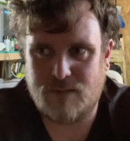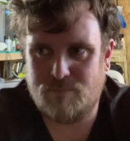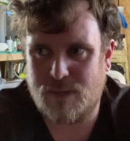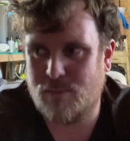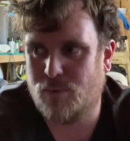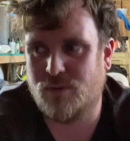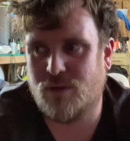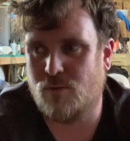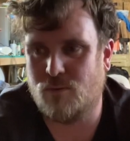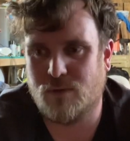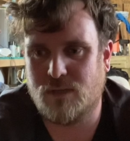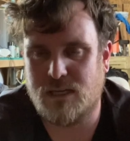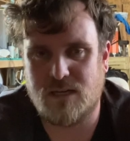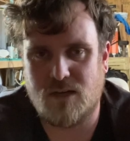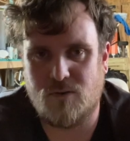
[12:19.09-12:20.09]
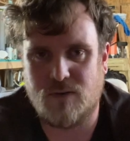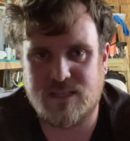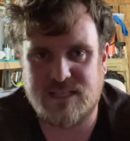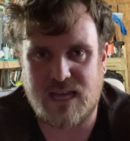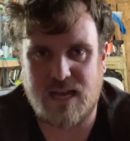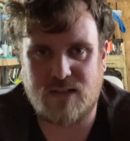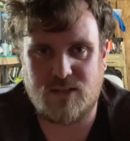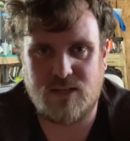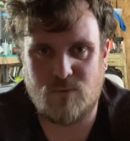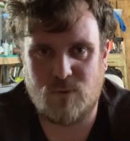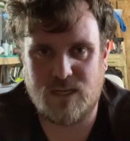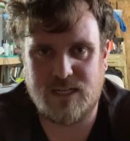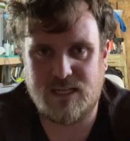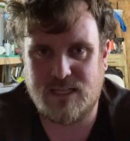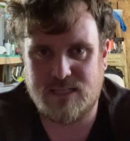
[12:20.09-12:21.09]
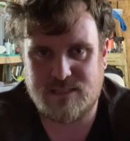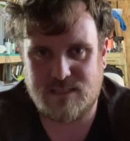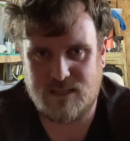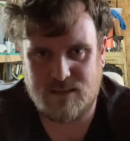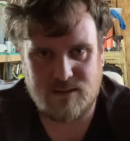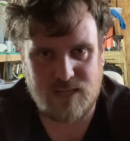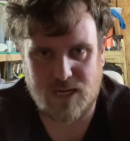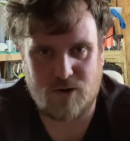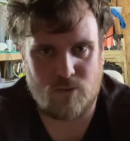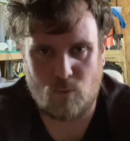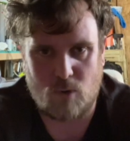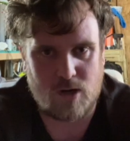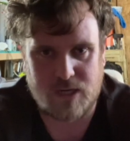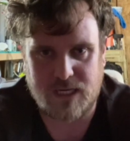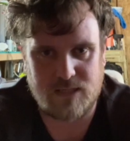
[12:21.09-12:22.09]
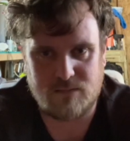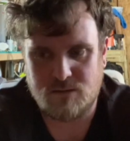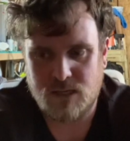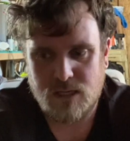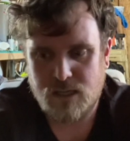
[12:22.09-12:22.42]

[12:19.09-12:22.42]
People don't really know exactly what it is that they're wanting